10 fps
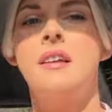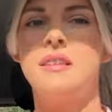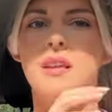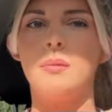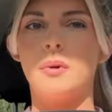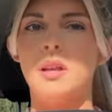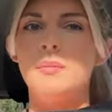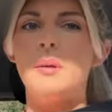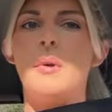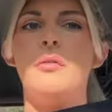So I'm gonna
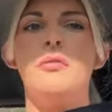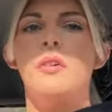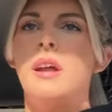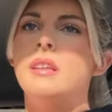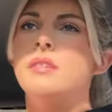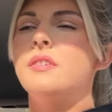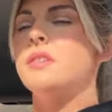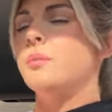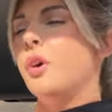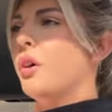meet my friend for
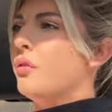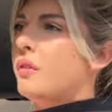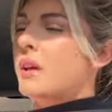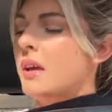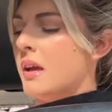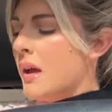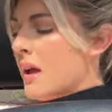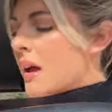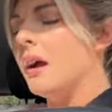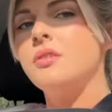some coffee
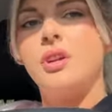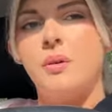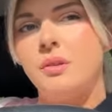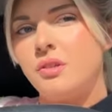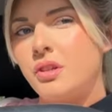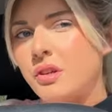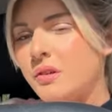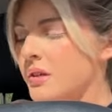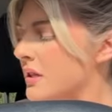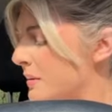at Joe and the Juice,